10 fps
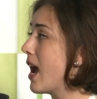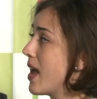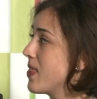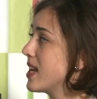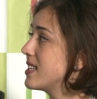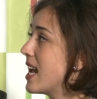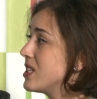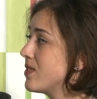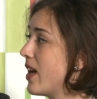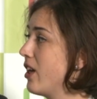I think
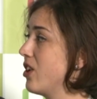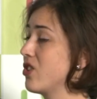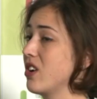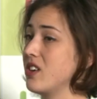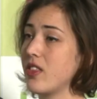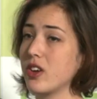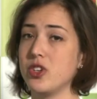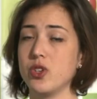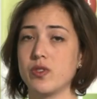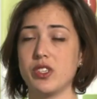test failures are another
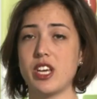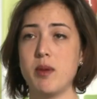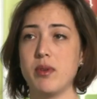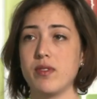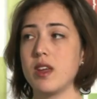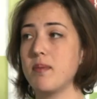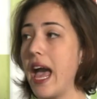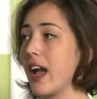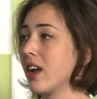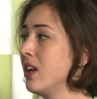useful type of
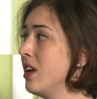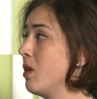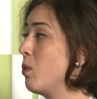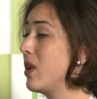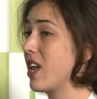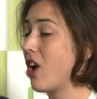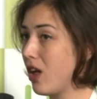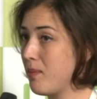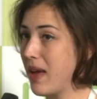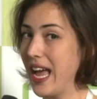feedback. When they
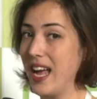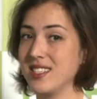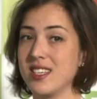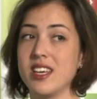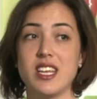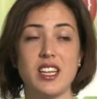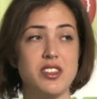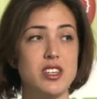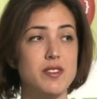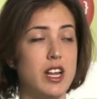all pass, they
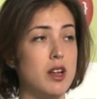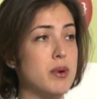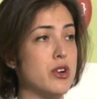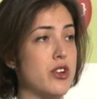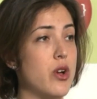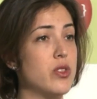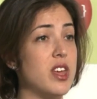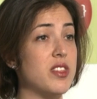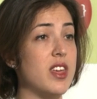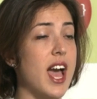let the developer know
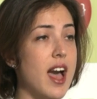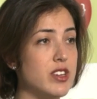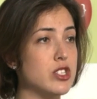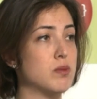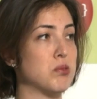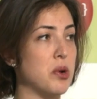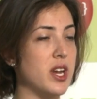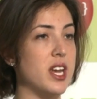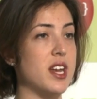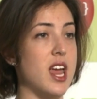that they haven't
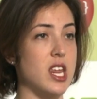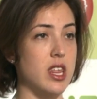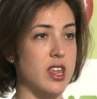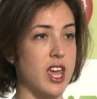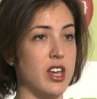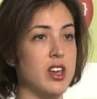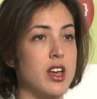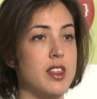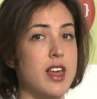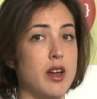broken anything
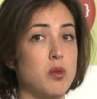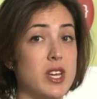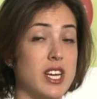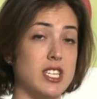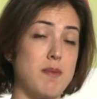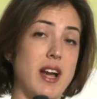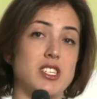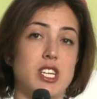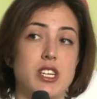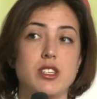that we
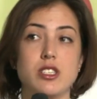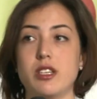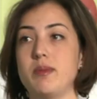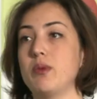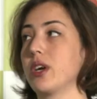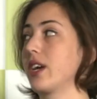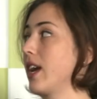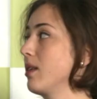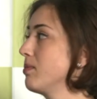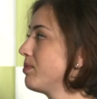expected to be
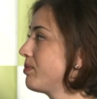working.